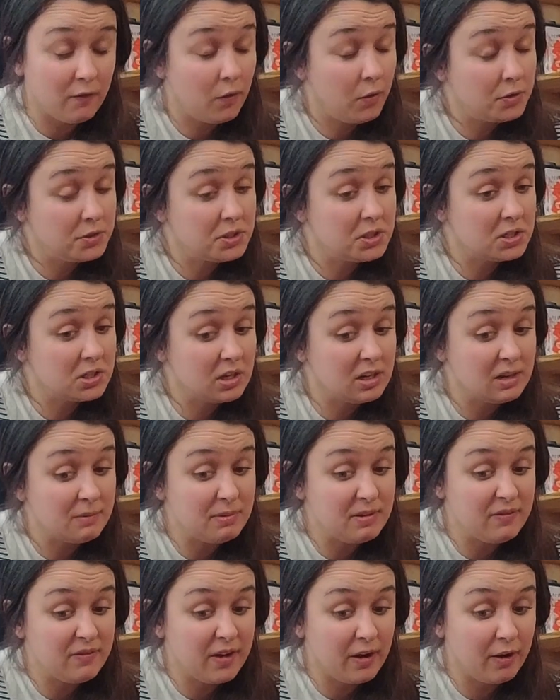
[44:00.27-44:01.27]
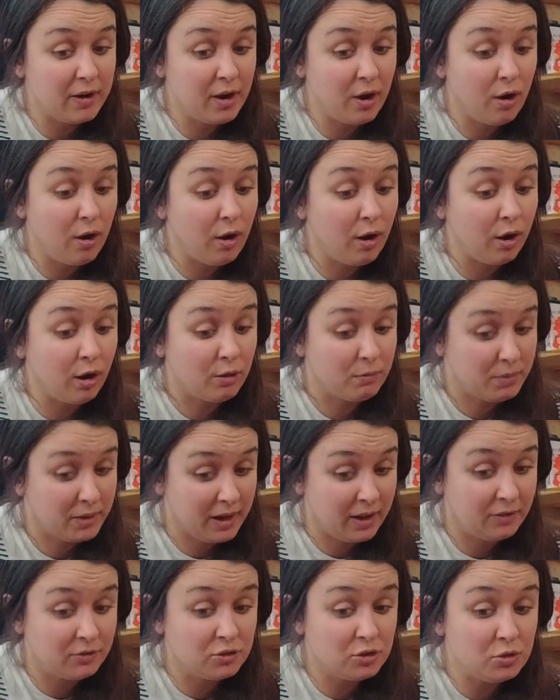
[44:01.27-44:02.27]
oh, this is going to be very hard, but
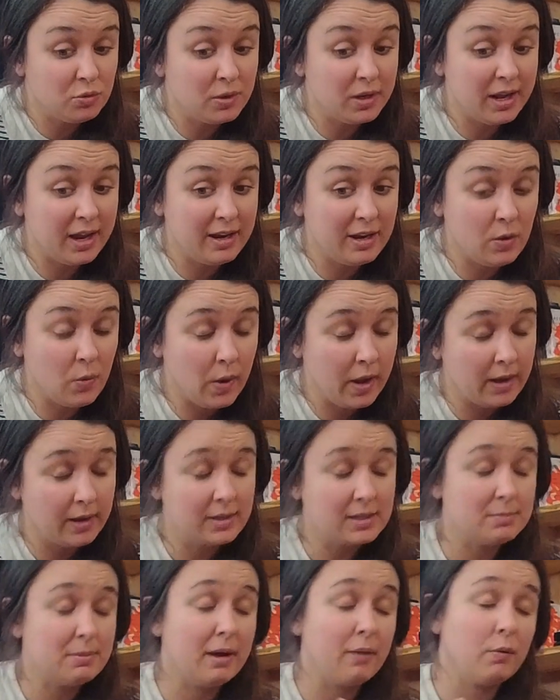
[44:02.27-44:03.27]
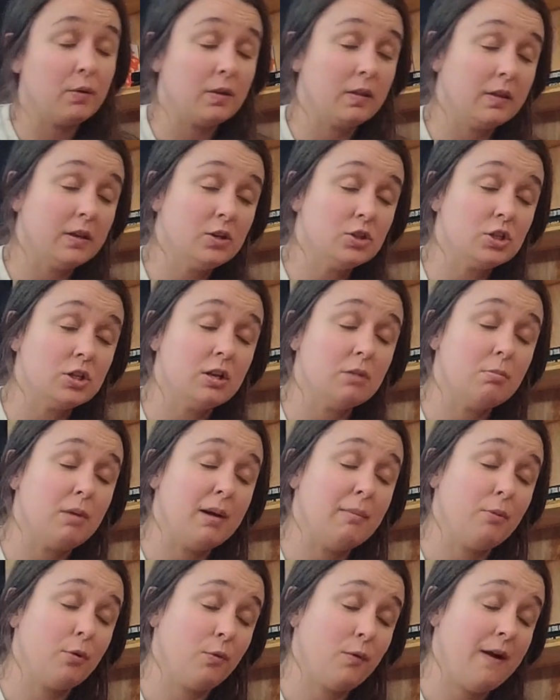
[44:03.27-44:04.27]
I'll do it anyway because my religion and
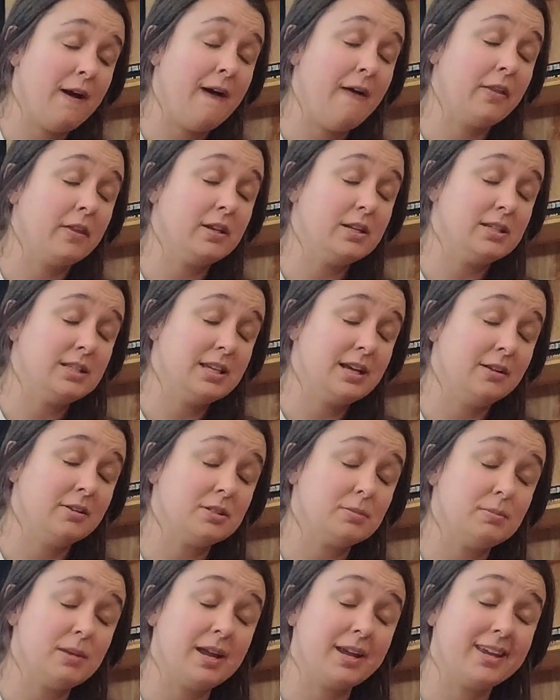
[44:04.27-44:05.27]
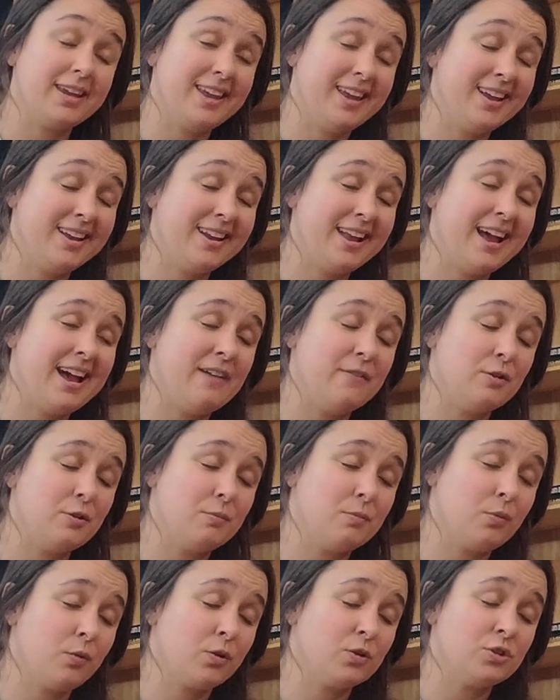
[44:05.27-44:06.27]
my morality tells me I can't have an
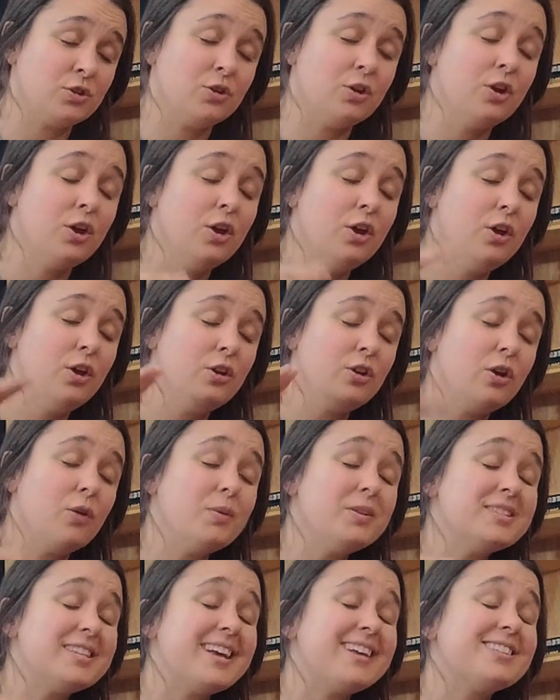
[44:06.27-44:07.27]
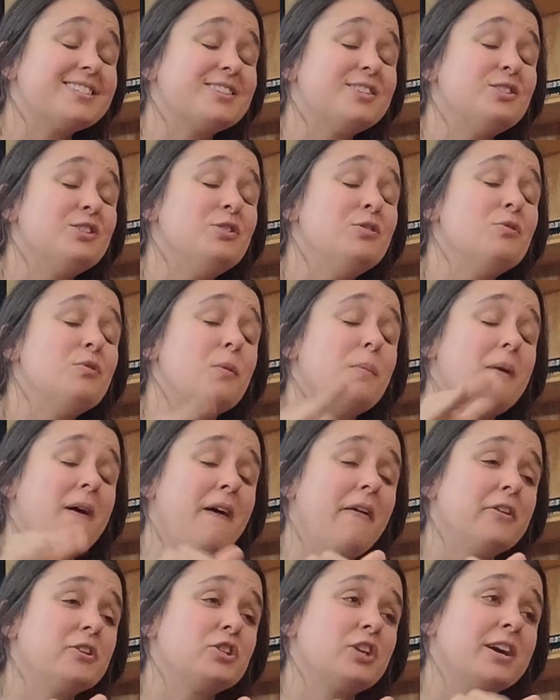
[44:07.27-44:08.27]
abortion. No one's asking you to
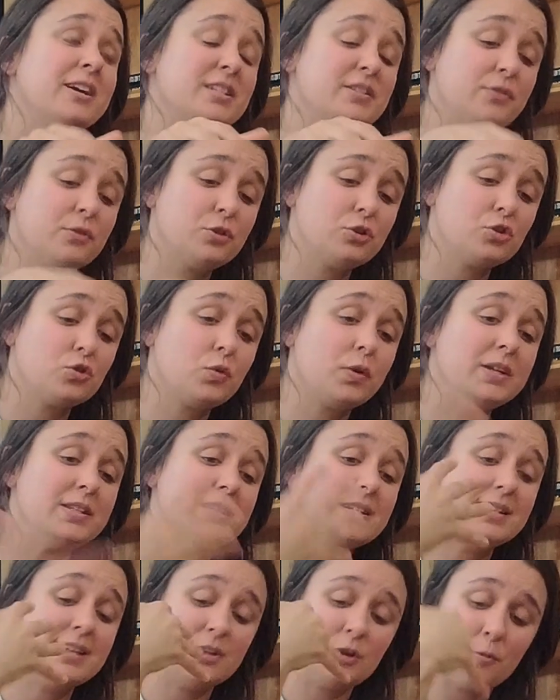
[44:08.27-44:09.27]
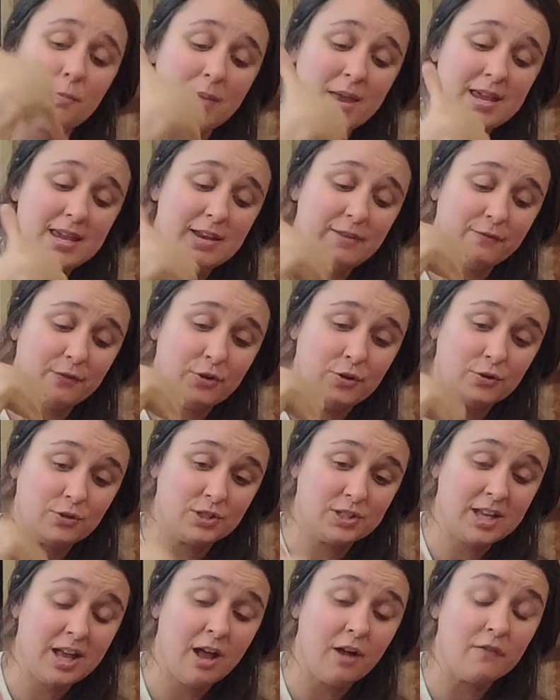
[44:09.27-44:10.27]
apologize for the choices that you're making for
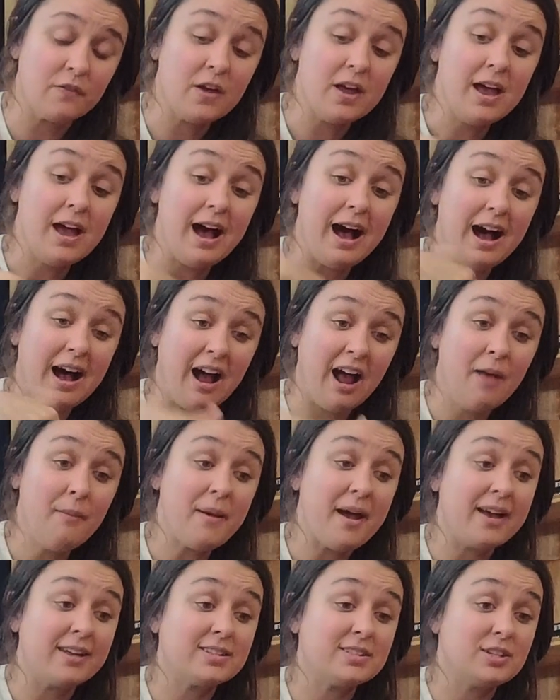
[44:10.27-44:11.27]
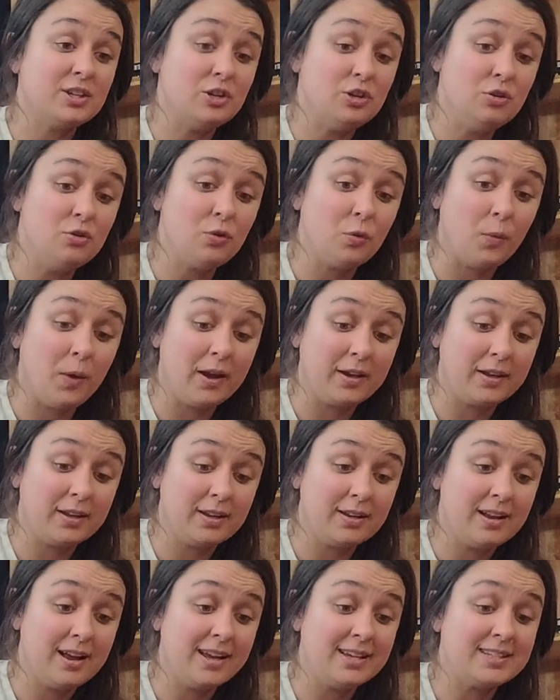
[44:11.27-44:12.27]
yourself. I'm asking you to
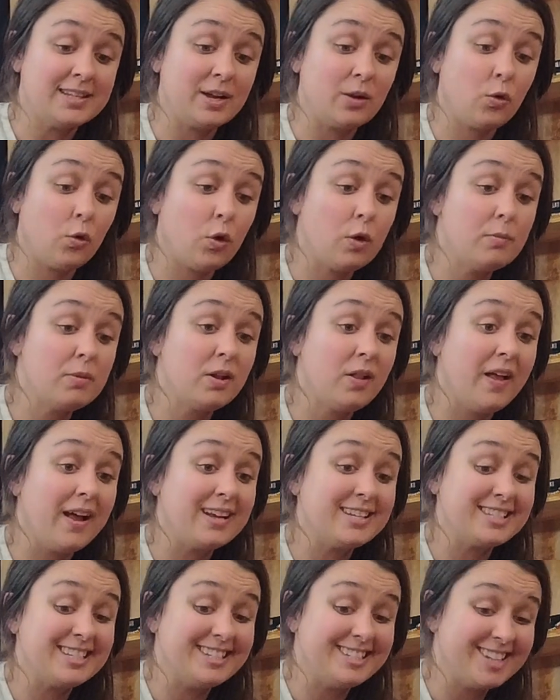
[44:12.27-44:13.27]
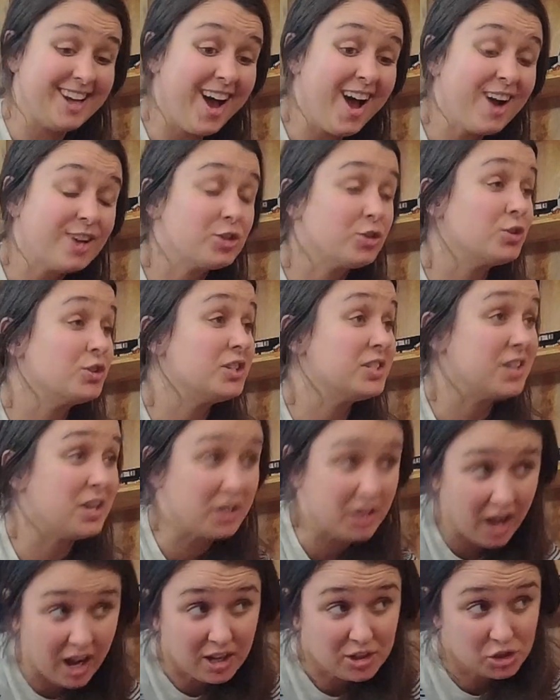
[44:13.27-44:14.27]
recognize that criminalizing doctors is
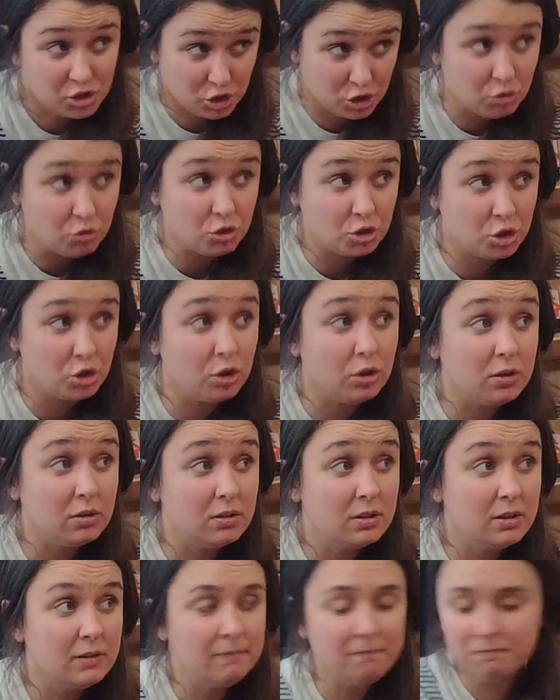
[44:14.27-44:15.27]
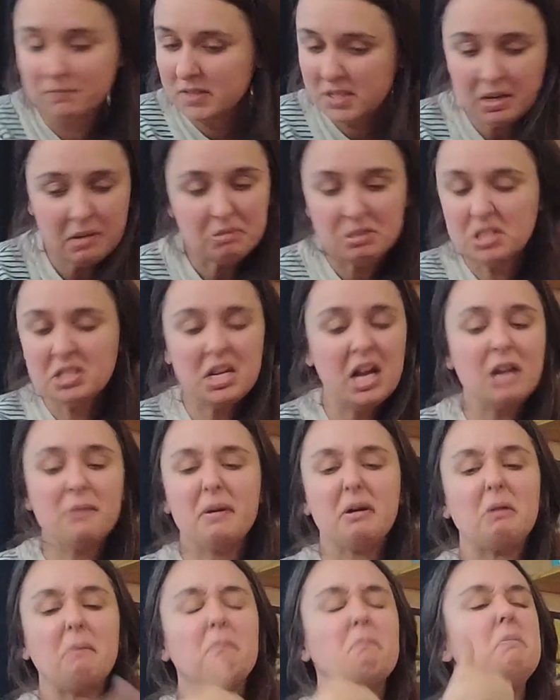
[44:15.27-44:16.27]
unconstitutional. It's not
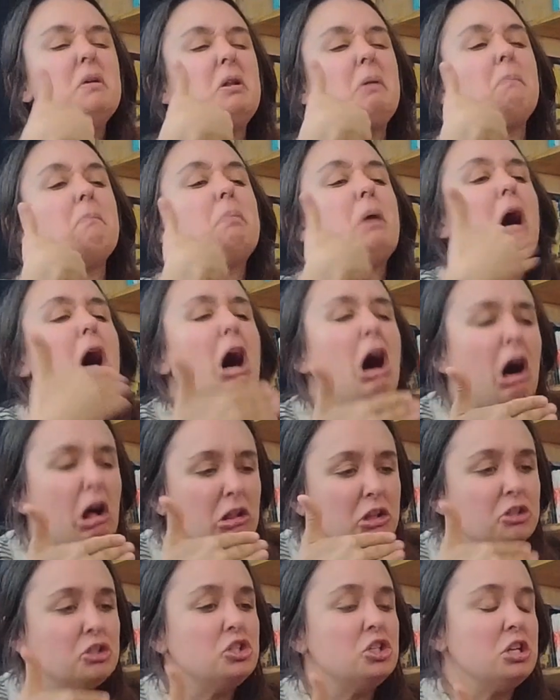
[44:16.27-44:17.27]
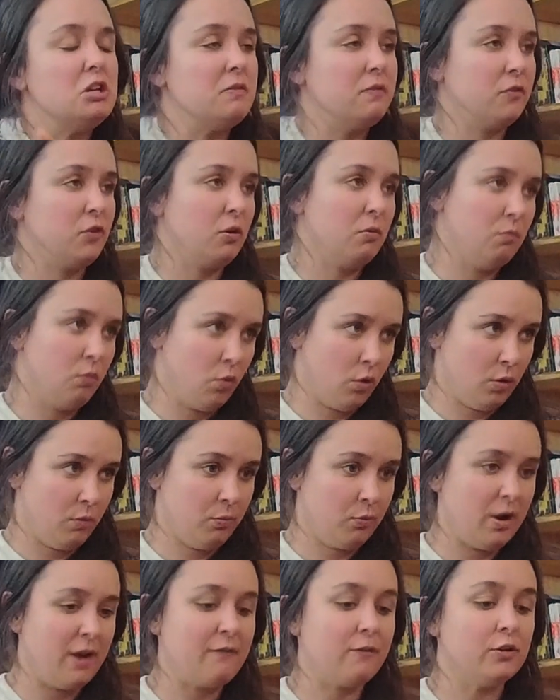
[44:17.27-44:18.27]
about an apology for a moral
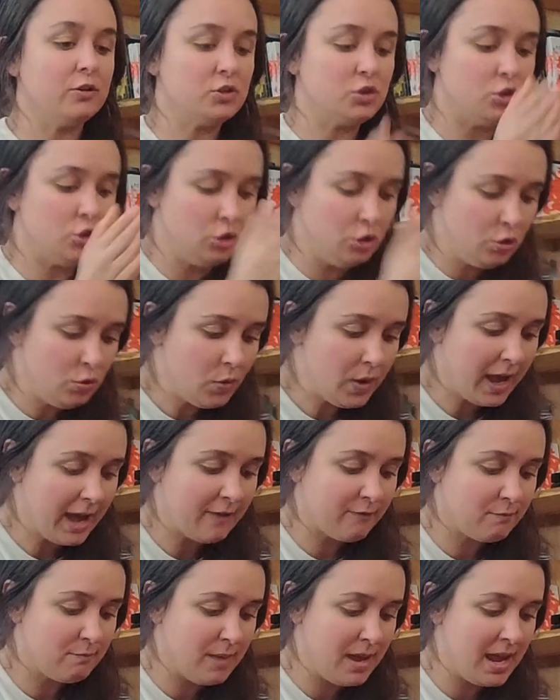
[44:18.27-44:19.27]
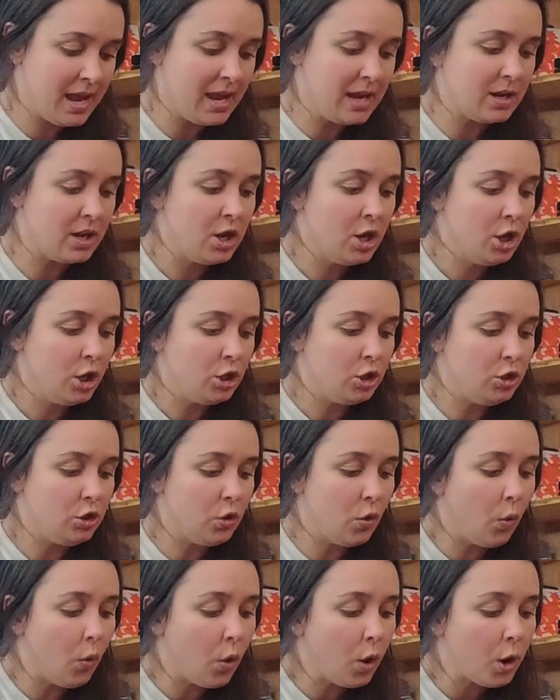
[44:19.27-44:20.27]
preference. You have made
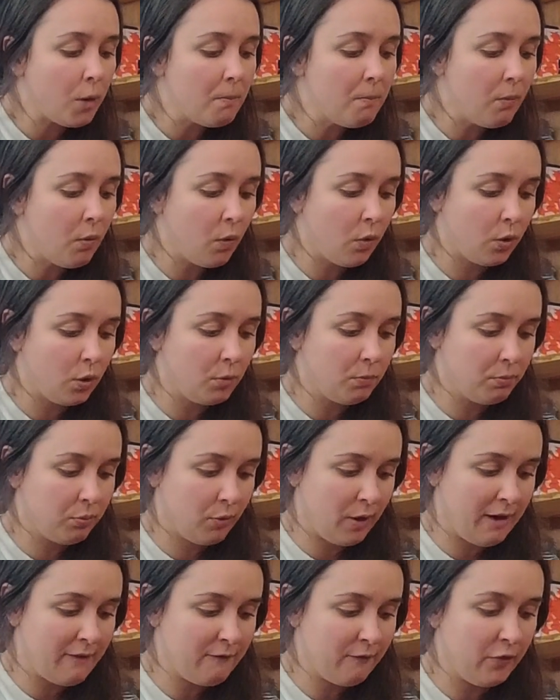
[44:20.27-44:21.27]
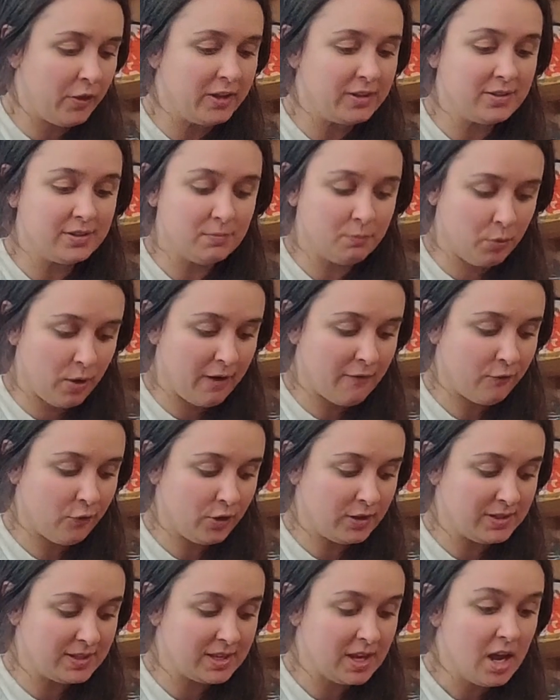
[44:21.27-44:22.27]
your moral
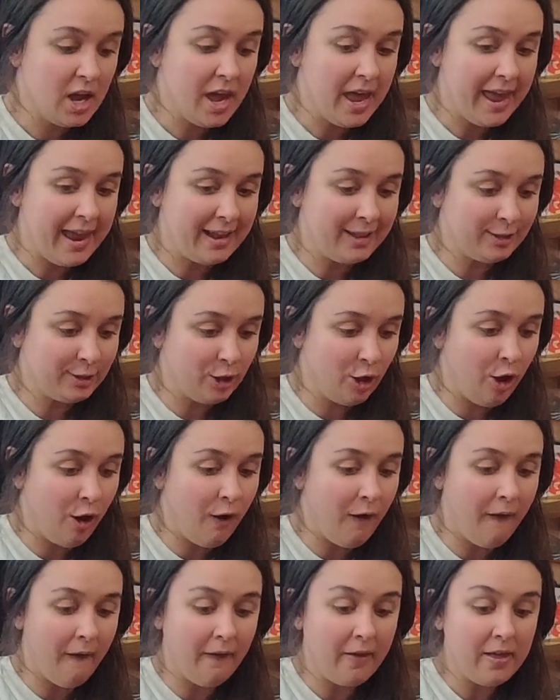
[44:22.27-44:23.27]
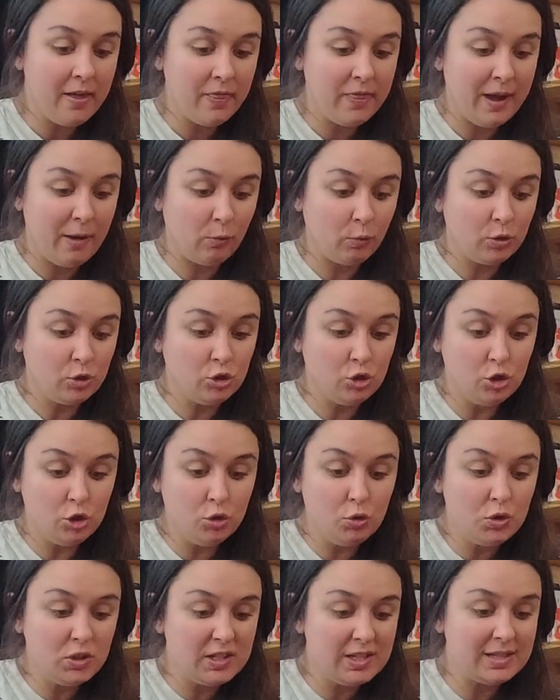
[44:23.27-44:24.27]
preference a law that
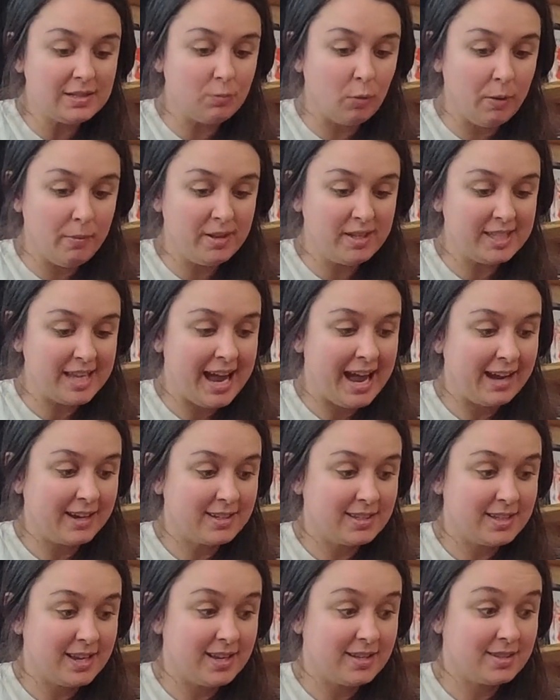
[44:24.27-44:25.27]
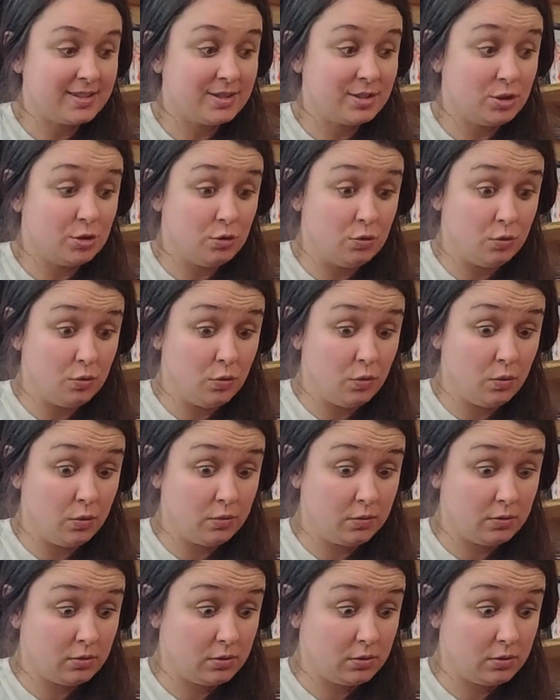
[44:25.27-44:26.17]
reduces women's access to